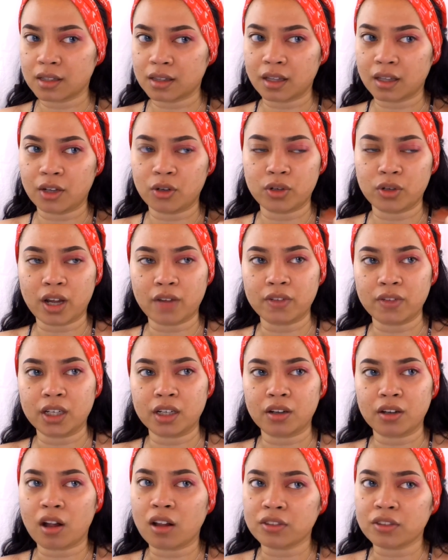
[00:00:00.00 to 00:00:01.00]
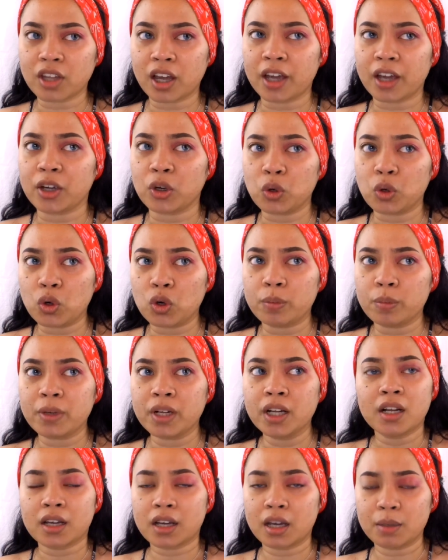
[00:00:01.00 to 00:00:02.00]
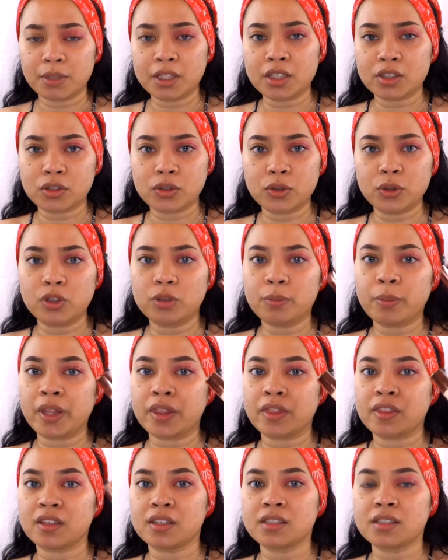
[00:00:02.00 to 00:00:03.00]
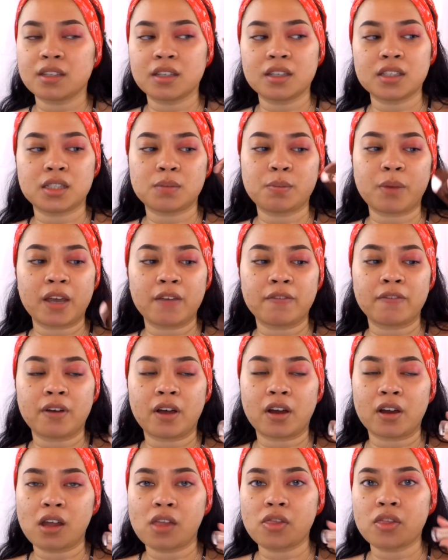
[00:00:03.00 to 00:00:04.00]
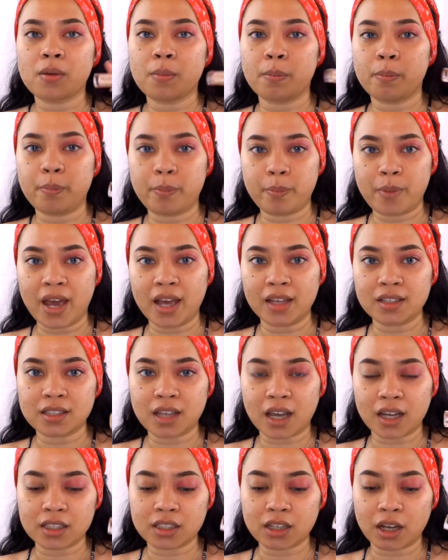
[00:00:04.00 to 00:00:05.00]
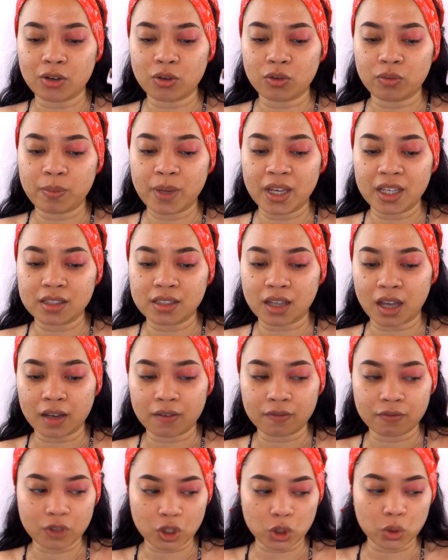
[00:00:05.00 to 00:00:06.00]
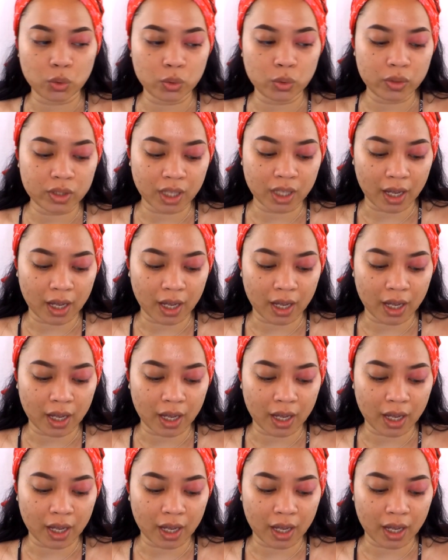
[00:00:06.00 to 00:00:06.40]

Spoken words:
They don't have it in Ulta. I hope coming soon, but this is by far the best eyeshadow base I've used.